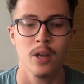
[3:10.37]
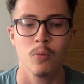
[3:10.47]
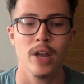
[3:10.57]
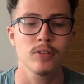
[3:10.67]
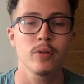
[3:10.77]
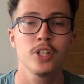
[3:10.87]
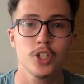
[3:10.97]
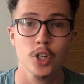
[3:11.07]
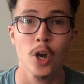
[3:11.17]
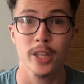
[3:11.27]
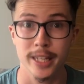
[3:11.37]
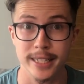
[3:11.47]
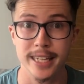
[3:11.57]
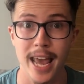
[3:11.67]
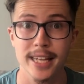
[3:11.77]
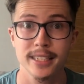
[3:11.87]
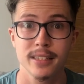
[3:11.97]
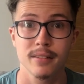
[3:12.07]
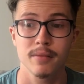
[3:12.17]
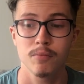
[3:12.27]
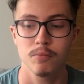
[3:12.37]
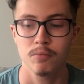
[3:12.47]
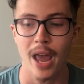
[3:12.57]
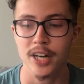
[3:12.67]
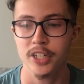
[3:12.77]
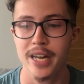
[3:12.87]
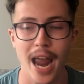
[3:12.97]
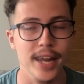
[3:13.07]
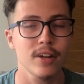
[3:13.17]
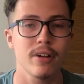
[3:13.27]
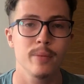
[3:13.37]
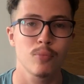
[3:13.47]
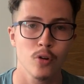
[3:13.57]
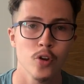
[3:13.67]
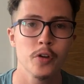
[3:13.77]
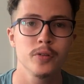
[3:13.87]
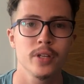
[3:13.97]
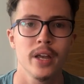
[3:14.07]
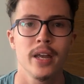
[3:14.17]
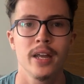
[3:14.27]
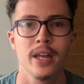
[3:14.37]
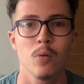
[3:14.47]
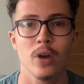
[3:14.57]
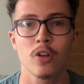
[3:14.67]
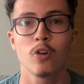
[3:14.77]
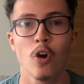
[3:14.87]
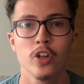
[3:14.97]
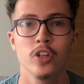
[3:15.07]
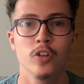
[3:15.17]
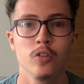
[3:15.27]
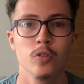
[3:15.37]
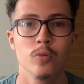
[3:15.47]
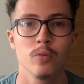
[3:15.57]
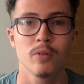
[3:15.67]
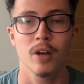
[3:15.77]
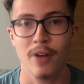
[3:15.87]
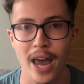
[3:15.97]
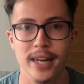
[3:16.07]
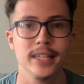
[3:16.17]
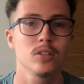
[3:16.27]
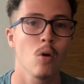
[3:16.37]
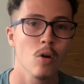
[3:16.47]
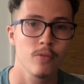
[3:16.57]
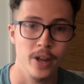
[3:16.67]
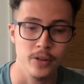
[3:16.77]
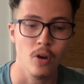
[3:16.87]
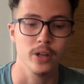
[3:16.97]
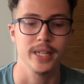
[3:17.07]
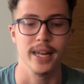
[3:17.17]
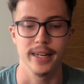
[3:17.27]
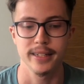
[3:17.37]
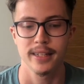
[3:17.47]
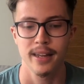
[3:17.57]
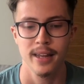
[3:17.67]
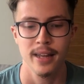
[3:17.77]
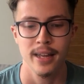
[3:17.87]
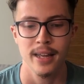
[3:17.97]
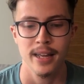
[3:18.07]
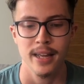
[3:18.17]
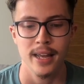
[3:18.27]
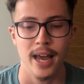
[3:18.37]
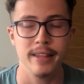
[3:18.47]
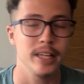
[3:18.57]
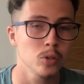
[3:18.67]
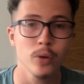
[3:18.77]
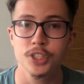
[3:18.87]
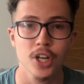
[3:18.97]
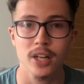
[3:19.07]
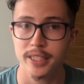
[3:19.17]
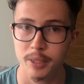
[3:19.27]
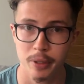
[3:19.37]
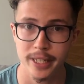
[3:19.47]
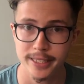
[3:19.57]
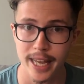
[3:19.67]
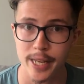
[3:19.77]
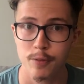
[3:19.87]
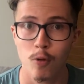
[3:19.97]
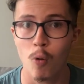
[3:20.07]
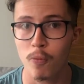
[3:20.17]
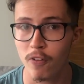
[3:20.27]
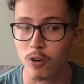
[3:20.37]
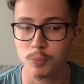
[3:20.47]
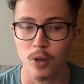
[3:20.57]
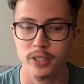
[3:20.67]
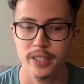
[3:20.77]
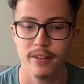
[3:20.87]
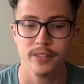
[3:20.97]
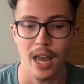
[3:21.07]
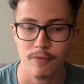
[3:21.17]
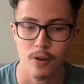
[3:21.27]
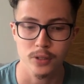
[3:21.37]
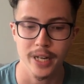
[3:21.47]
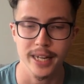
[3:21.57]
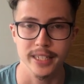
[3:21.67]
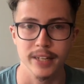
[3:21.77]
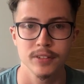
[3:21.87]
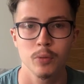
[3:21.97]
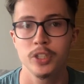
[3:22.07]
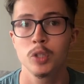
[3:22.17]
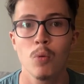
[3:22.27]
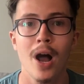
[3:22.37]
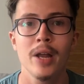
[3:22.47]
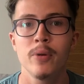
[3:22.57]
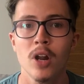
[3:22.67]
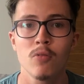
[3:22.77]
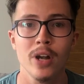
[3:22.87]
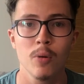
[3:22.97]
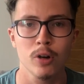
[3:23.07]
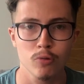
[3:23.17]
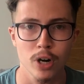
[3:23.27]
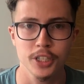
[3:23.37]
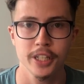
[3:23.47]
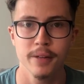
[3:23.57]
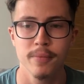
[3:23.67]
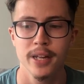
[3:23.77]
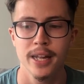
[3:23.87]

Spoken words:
we have to ensure that the test actually accurately proves whether or not you have had it or have not had it. And there's always chances with these tests for false positives and false negatives, which is why we don't really want to rush them